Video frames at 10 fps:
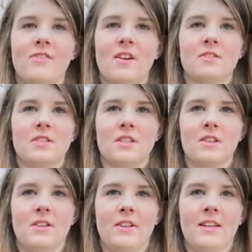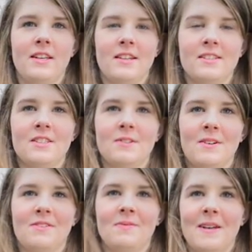found on, in under
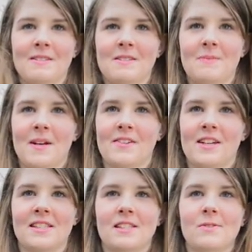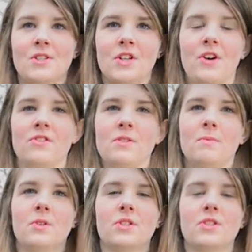12 mountain bike races, which are often more